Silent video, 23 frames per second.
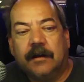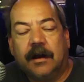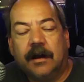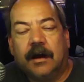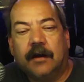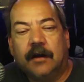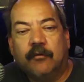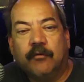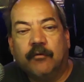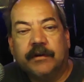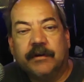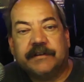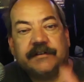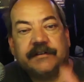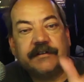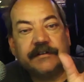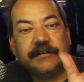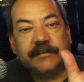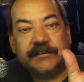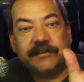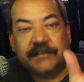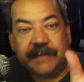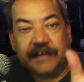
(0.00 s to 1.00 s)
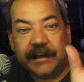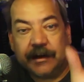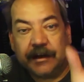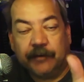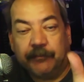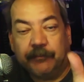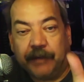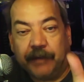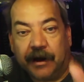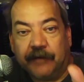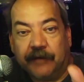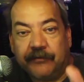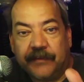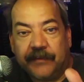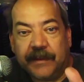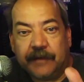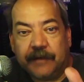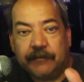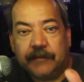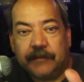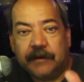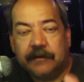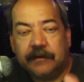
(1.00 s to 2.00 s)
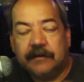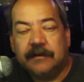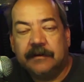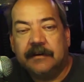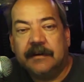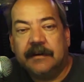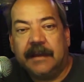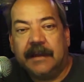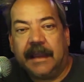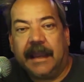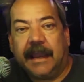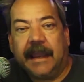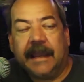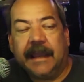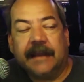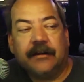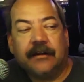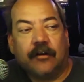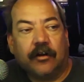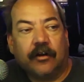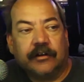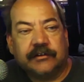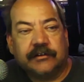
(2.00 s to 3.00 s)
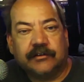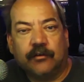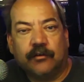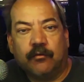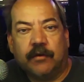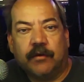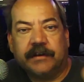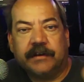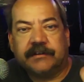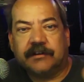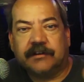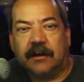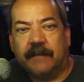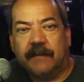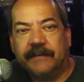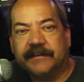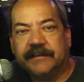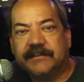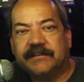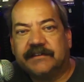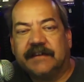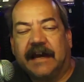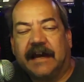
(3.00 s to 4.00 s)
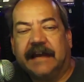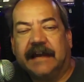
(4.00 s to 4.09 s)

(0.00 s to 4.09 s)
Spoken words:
what's set above them, and also what's on the side